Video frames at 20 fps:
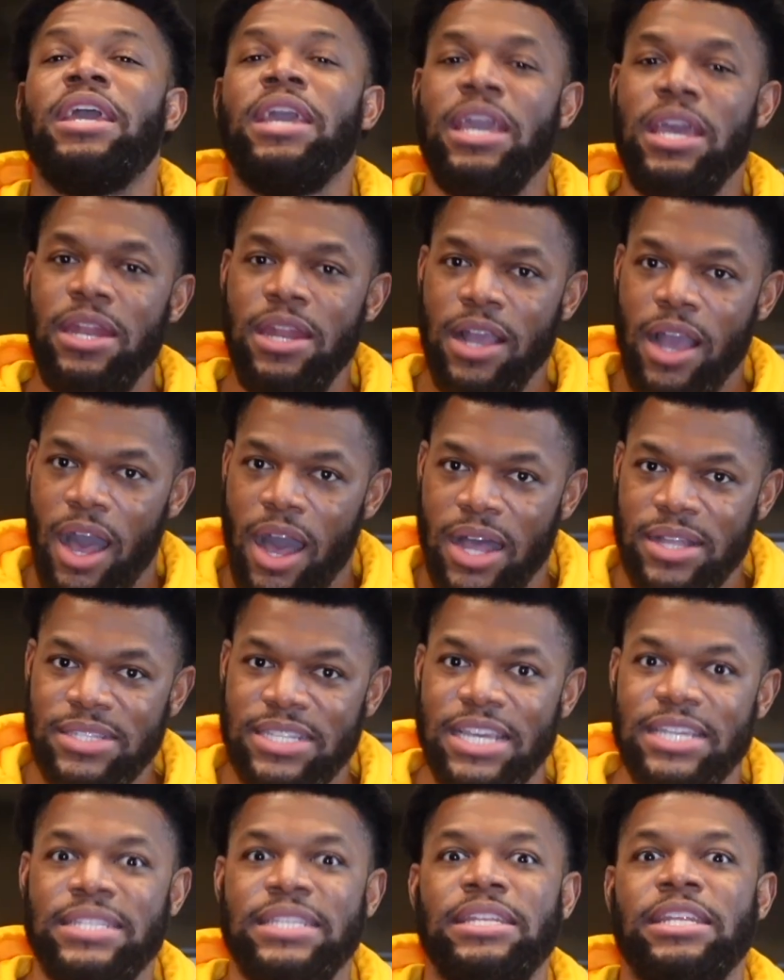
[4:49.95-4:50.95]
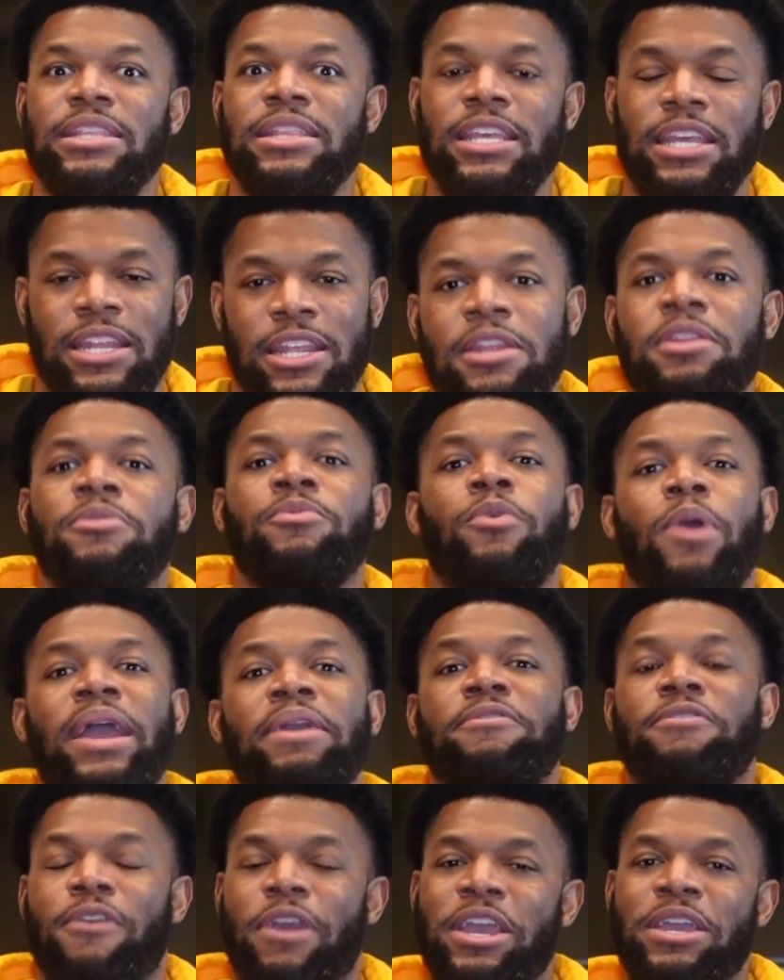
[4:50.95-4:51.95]
in the context and in the
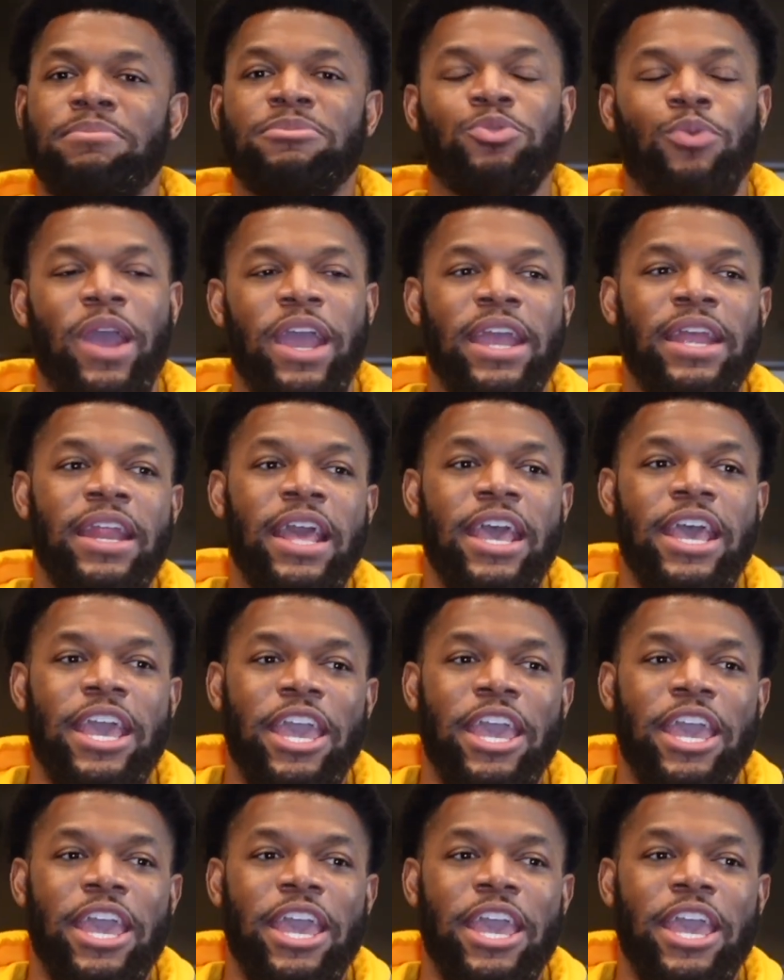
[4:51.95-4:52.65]
right frames, right?